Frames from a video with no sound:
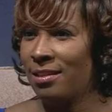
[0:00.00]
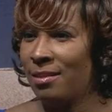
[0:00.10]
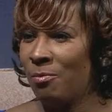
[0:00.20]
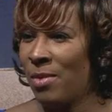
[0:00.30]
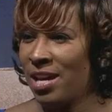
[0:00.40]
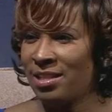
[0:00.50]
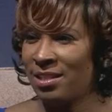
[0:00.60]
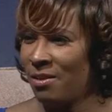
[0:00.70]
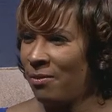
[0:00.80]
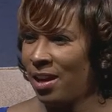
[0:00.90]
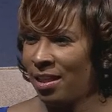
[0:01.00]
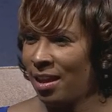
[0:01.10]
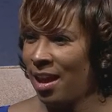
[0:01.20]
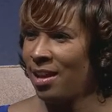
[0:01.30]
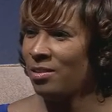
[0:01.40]
my stepfather
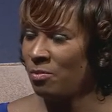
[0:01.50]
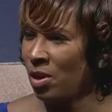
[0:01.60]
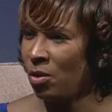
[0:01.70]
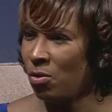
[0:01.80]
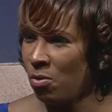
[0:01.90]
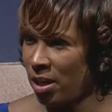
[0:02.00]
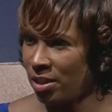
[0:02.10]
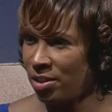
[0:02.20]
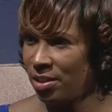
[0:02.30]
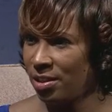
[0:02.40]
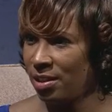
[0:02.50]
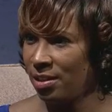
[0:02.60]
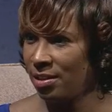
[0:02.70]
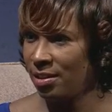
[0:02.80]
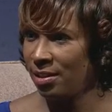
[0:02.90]
asked me a
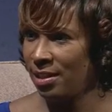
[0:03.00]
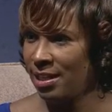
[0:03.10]
question.